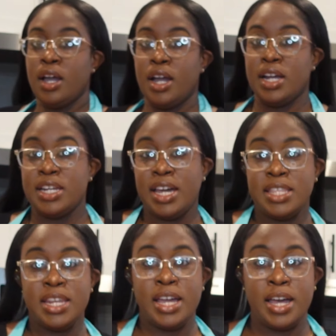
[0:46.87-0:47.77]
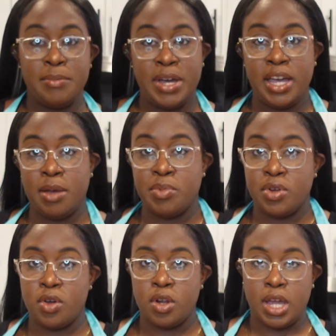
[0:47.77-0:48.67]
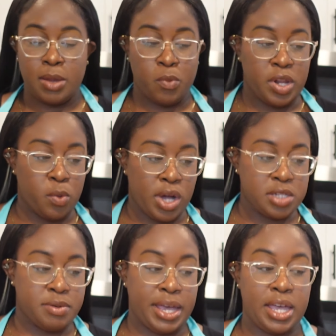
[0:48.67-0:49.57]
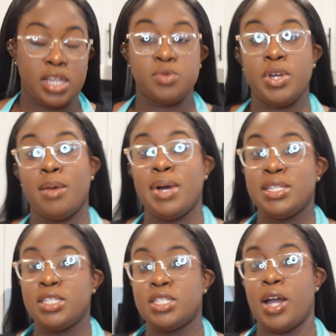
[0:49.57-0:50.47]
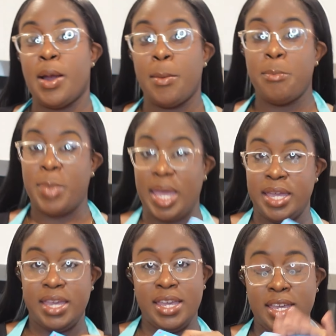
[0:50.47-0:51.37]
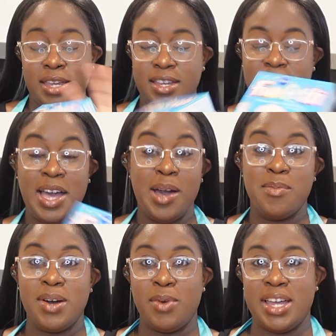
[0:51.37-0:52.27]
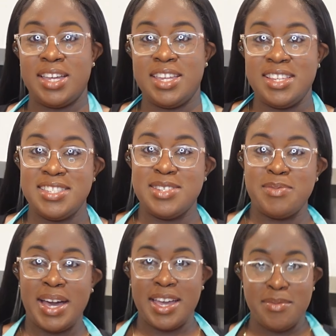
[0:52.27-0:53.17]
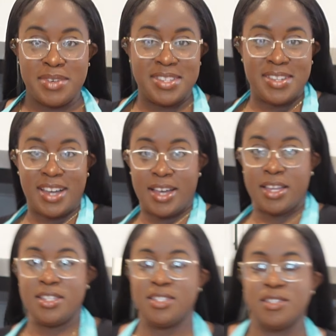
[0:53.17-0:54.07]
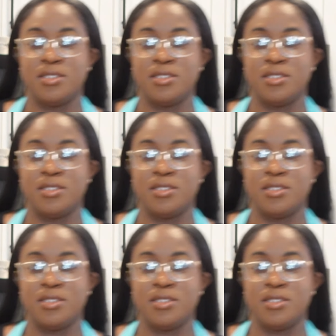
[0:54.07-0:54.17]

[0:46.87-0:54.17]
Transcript: Alright, now that I got my apron on, I'm going to wash my hands. We are about to start baking. But wait, get into my apron, you guys.